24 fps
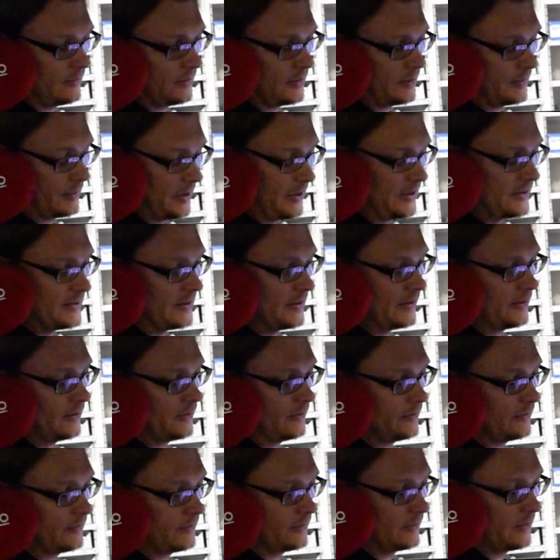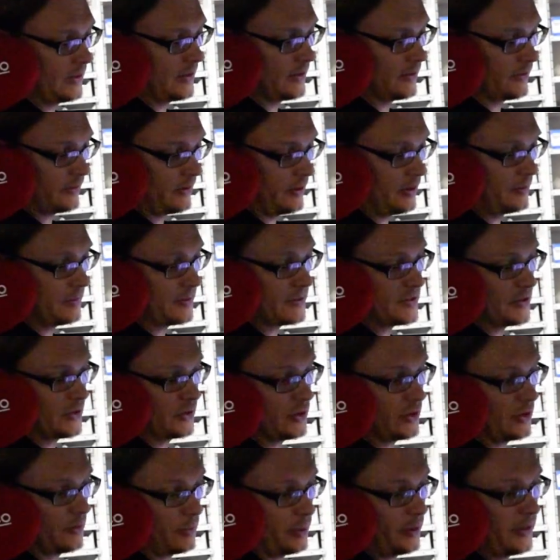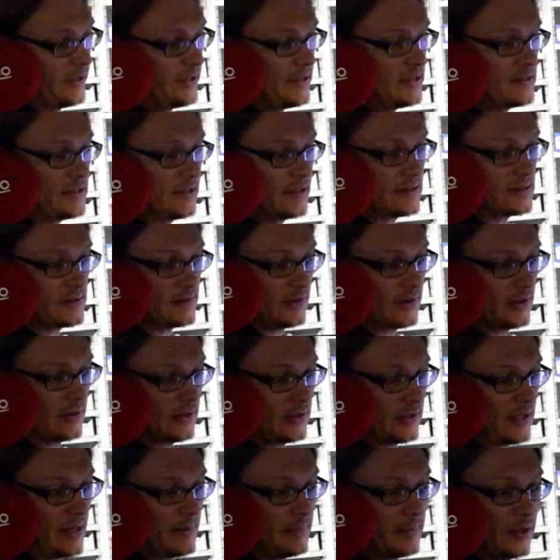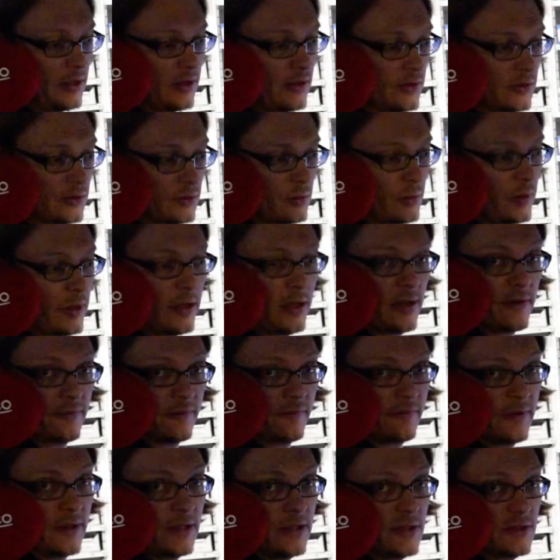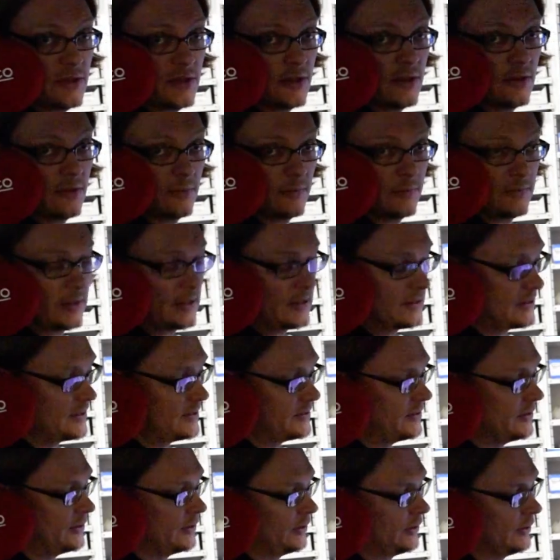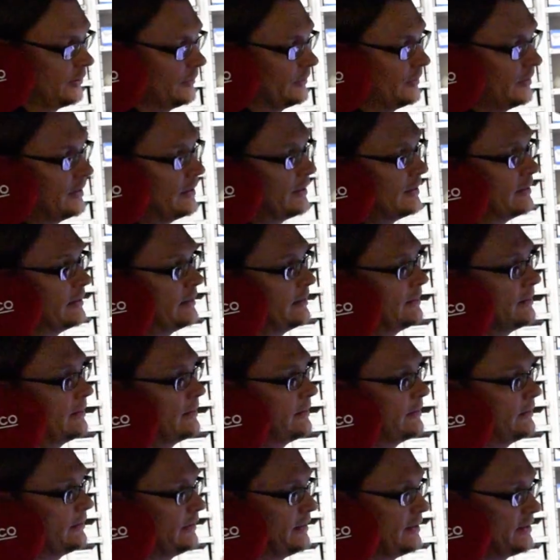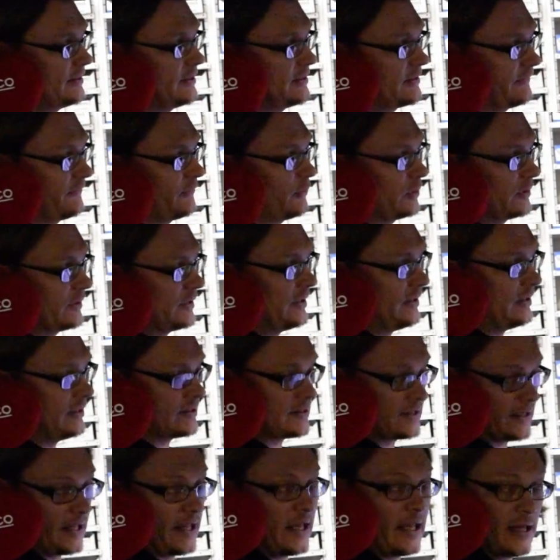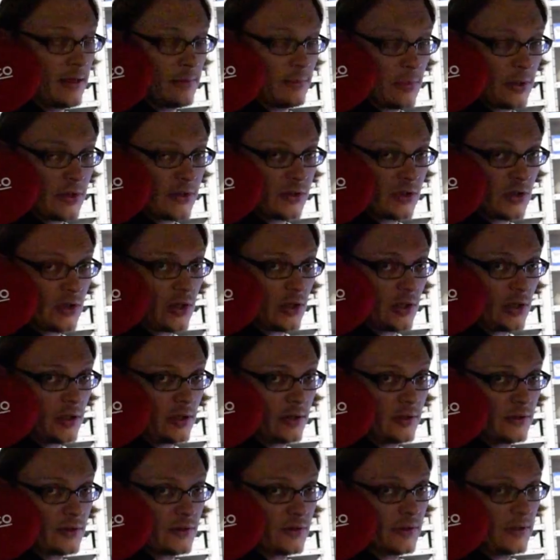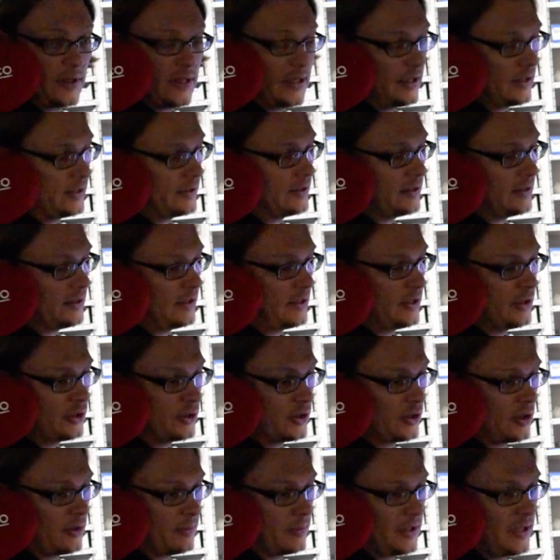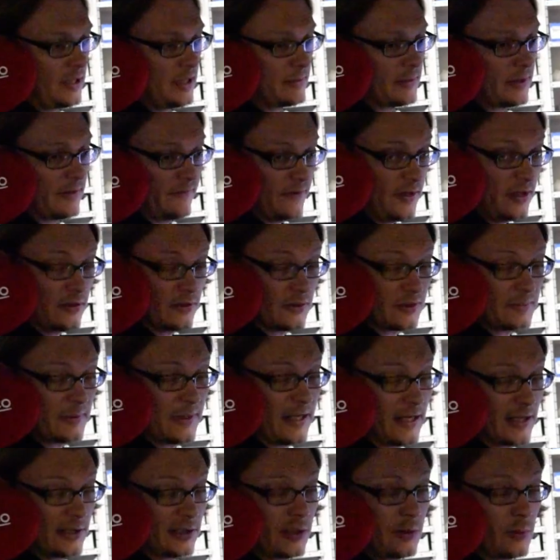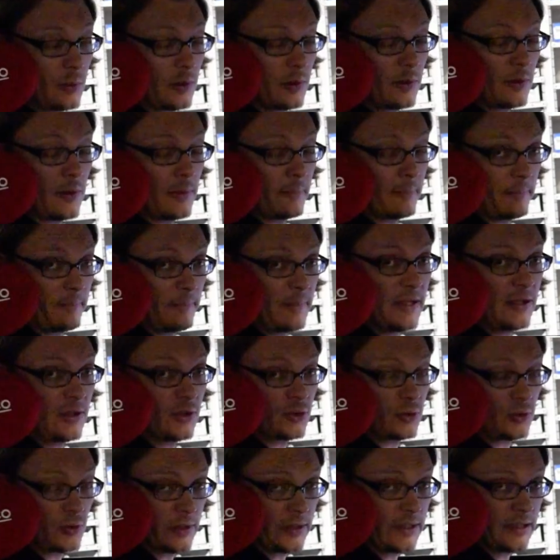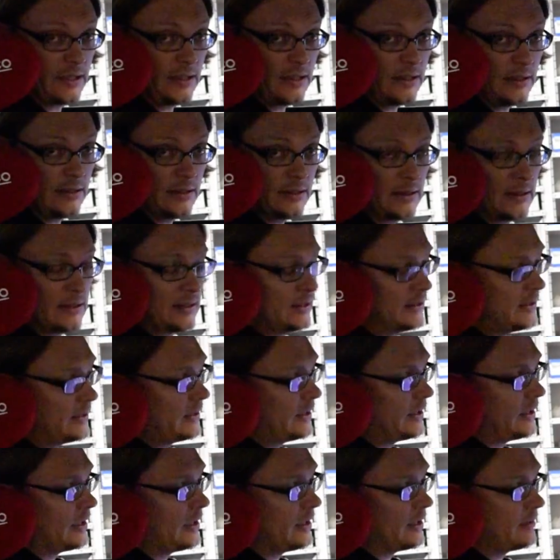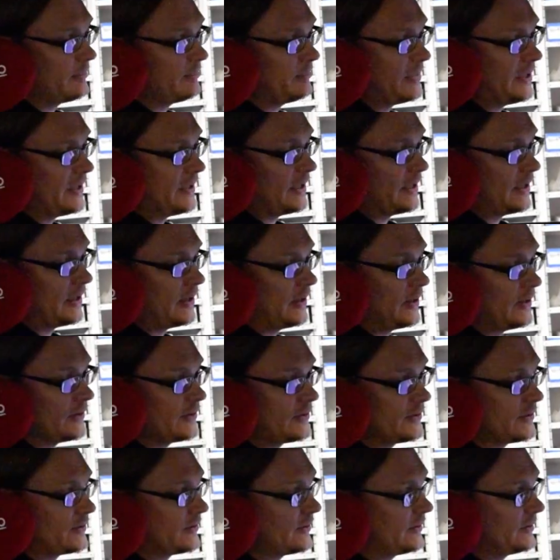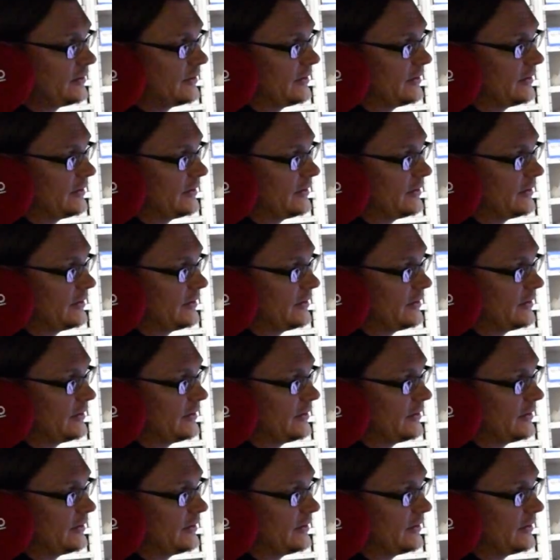brake signal and the throttle position are pretty easy because you can tap into those right off of the ECU. That's easy to do. This is a 14, it's a CANBUS car, so getting the engine RPM and the vehicle speed actually were a bit tricky because